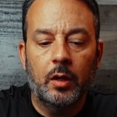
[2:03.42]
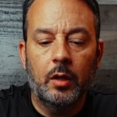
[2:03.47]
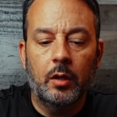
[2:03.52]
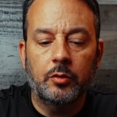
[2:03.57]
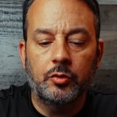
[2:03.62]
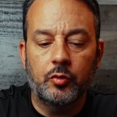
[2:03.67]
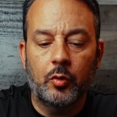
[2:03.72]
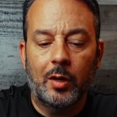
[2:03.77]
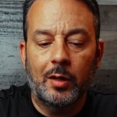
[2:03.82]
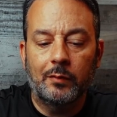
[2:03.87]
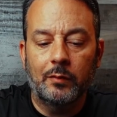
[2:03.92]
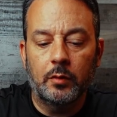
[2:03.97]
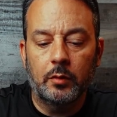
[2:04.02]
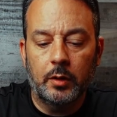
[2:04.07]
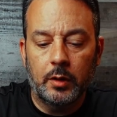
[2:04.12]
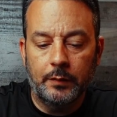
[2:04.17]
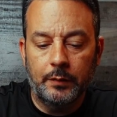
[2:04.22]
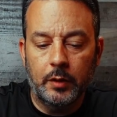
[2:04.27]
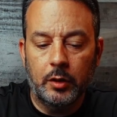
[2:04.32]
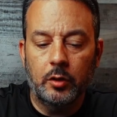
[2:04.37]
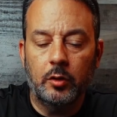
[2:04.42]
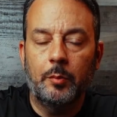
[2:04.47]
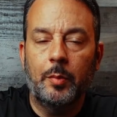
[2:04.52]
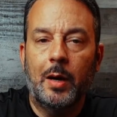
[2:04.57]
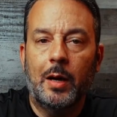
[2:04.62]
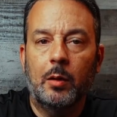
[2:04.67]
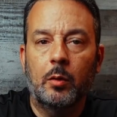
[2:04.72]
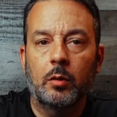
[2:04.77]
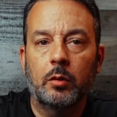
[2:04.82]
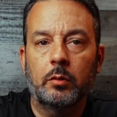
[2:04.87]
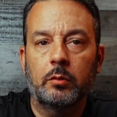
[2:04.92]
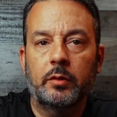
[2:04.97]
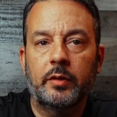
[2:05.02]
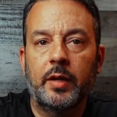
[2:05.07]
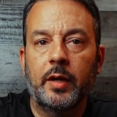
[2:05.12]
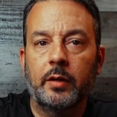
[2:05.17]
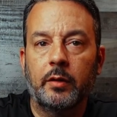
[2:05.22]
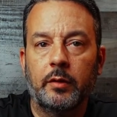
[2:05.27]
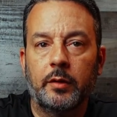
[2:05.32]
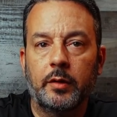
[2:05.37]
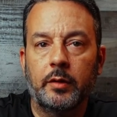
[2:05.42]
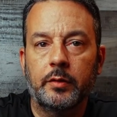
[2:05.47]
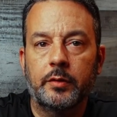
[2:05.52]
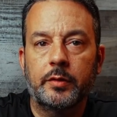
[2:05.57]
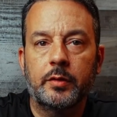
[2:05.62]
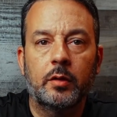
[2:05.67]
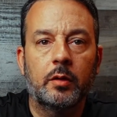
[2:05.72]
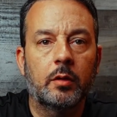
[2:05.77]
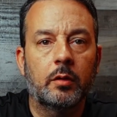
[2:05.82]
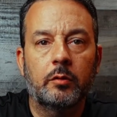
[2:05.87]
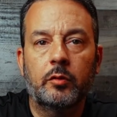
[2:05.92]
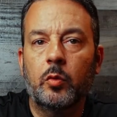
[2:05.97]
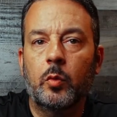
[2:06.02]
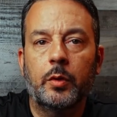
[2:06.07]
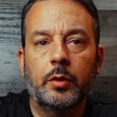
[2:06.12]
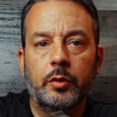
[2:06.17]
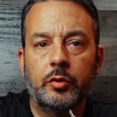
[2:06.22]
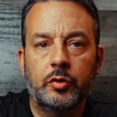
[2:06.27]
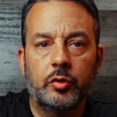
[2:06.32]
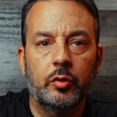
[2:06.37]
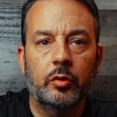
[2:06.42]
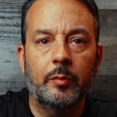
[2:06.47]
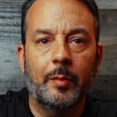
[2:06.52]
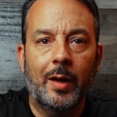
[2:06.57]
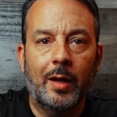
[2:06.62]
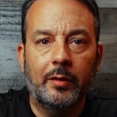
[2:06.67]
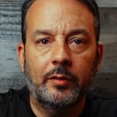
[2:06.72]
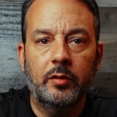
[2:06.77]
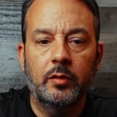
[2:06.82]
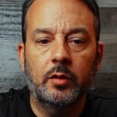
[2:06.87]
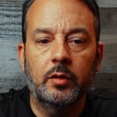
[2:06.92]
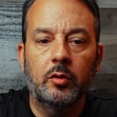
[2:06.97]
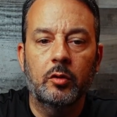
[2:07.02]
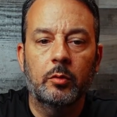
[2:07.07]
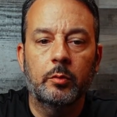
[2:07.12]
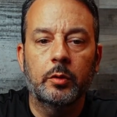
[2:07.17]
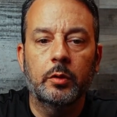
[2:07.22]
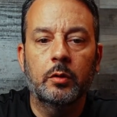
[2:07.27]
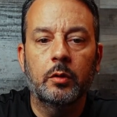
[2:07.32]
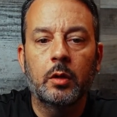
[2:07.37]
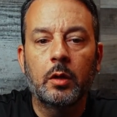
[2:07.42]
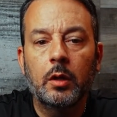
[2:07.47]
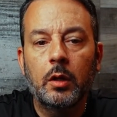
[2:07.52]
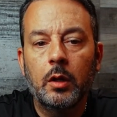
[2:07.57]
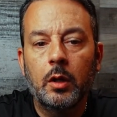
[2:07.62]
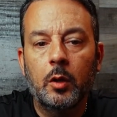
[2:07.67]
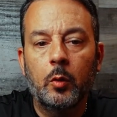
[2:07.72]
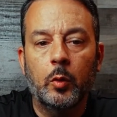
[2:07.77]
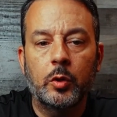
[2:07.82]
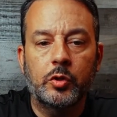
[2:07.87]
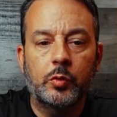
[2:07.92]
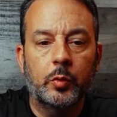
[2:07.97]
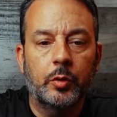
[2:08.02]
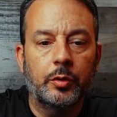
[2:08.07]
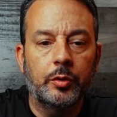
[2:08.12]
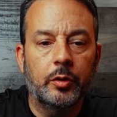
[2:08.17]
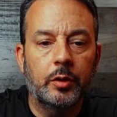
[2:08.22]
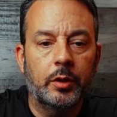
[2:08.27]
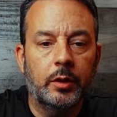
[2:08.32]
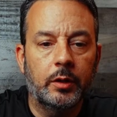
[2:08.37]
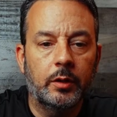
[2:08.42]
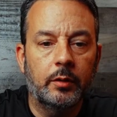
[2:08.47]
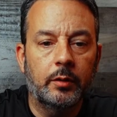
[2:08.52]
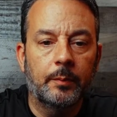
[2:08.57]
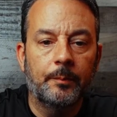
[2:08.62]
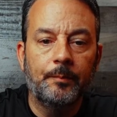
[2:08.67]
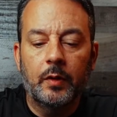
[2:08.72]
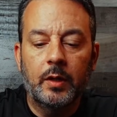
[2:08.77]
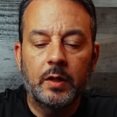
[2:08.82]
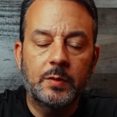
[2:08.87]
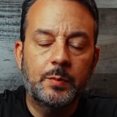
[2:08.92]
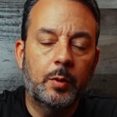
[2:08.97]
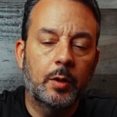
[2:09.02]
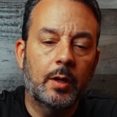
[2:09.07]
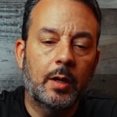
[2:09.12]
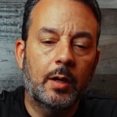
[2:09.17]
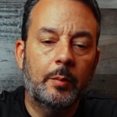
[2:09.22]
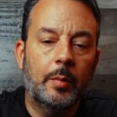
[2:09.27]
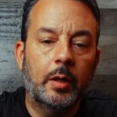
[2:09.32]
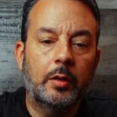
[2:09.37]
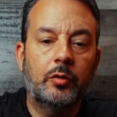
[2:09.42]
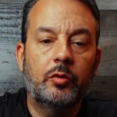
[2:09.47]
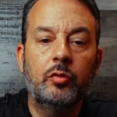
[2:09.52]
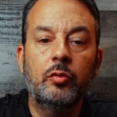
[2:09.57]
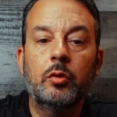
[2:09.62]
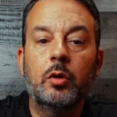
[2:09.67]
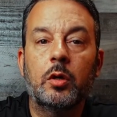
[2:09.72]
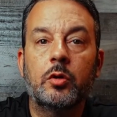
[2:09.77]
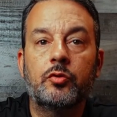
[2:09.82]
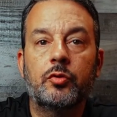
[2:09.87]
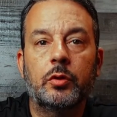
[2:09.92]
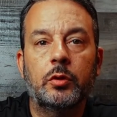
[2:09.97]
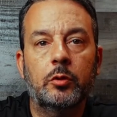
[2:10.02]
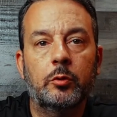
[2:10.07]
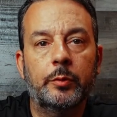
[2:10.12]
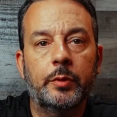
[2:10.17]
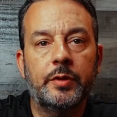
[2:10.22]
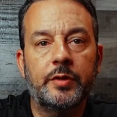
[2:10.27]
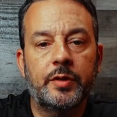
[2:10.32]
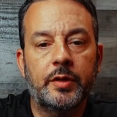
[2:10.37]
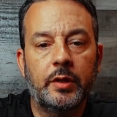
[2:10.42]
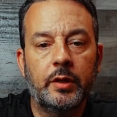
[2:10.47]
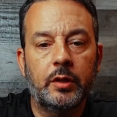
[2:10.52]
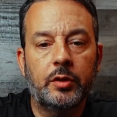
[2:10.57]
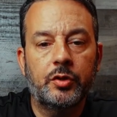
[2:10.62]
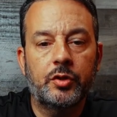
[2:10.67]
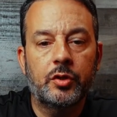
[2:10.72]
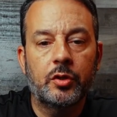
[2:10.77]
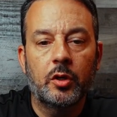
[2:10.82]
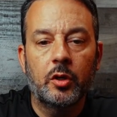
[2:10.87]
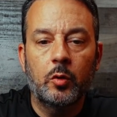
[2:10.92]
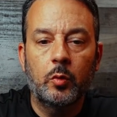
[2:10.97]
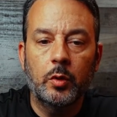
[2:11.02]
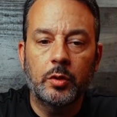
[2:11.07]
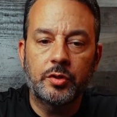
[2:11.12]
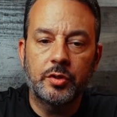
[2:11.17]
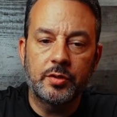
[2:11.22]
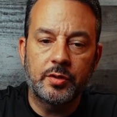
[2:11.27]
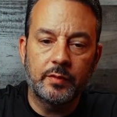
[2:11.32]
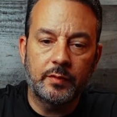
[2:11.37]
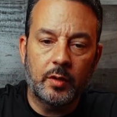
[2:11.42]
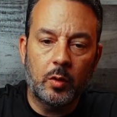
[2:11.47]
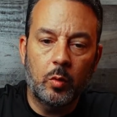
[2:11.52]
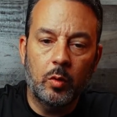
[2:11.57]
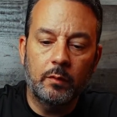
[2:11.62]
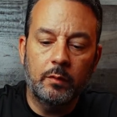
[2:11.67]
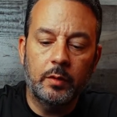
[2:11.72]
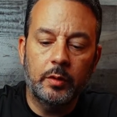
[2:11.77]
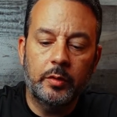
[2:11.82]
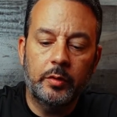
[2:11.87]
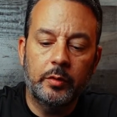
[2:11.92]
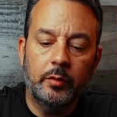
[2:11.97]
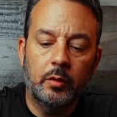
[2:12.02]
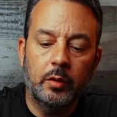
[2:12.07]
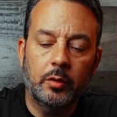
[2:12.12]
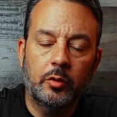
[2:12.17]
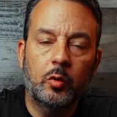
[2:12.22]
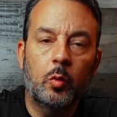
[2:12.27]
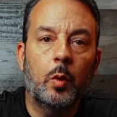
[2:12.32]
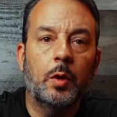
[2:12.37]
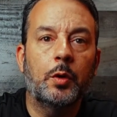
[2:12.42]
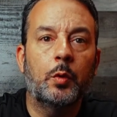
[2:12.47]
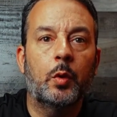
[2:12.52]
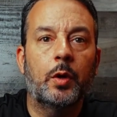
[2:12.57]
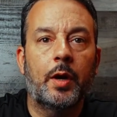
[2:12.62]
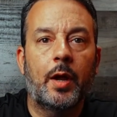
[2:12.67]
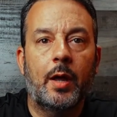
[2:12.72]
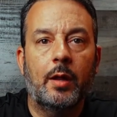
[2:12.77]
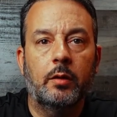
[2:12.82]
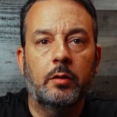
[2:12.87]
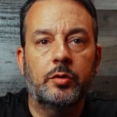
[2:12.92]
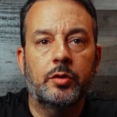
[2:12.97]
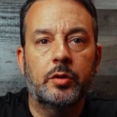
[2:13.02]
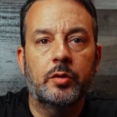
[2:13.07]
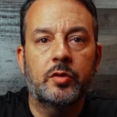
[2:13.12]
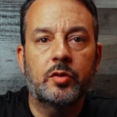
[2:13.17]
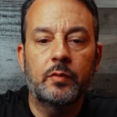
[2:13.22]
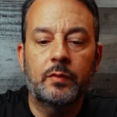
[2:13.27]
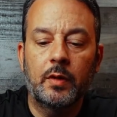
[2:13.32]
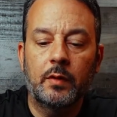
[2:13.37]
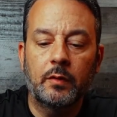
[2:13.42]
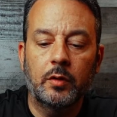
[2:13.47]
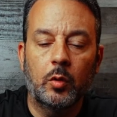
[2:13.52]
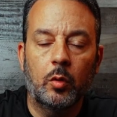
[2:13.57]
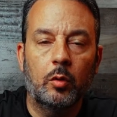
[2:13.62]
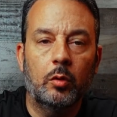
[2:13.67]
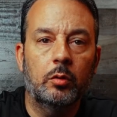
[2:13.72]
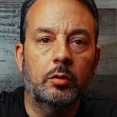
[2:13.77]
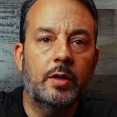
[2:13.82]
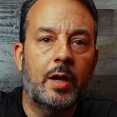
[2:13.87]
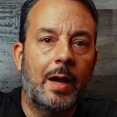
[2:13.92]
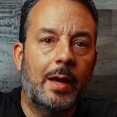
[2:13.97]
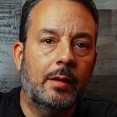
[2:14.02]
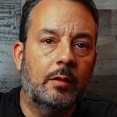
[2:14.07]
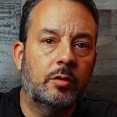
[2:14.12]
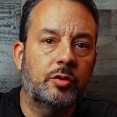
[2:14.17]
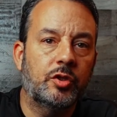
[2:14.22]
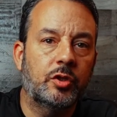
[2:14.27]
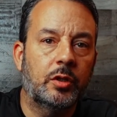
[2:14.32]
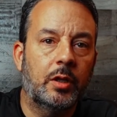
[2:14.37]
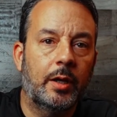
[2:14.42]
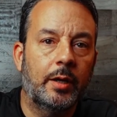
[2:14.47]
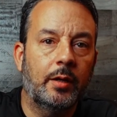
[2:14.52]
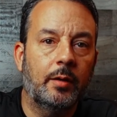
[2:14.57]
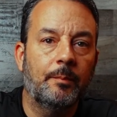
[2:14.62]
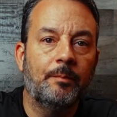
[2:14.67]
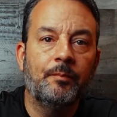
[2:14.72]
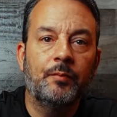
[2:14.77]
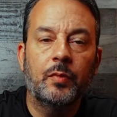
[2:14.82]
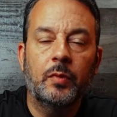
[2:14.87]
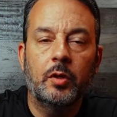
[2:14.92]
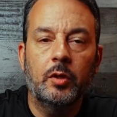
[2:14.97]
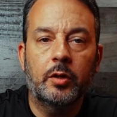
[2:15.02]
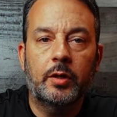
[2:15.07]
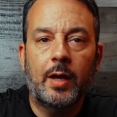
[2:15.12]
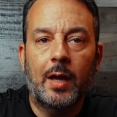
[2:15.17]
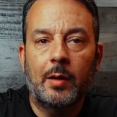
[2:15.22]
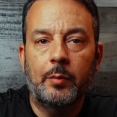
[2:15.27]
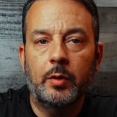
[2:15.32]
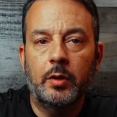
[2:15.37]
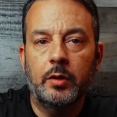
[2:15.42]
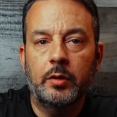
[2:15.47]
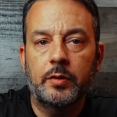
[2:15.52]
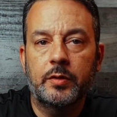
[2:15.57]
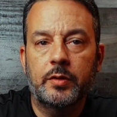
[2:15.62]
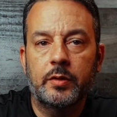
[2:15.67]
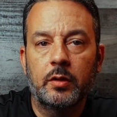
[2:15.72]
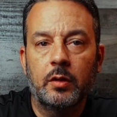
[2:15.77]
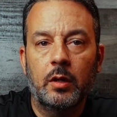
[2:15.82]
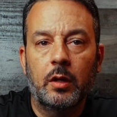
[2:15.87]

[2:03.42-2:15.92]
driver if you're going to power 10 of these. Do the math to determine which one you need. These put out about 200 lumens each, which is equivalent to a 20 watt halogen. So if you have an old halogen light in your cabinets,